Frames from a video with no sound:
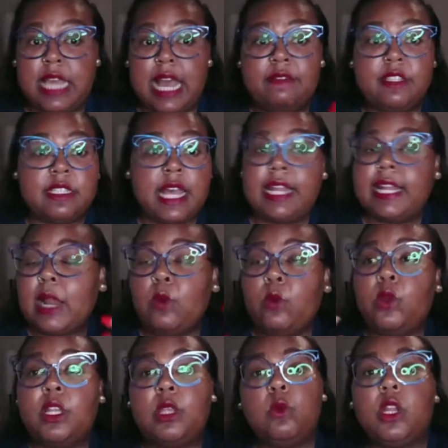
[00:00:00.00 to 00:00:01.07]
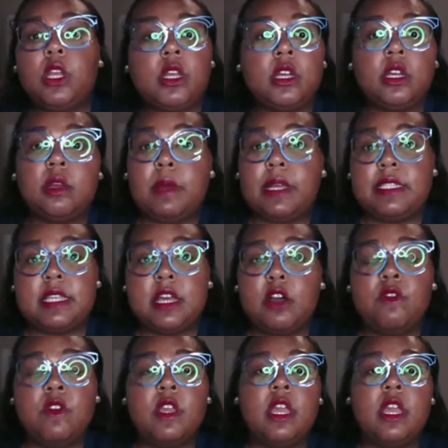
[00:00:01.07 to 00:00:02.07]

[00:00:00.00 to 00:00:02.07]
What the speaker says: I've decided I really want to cook myself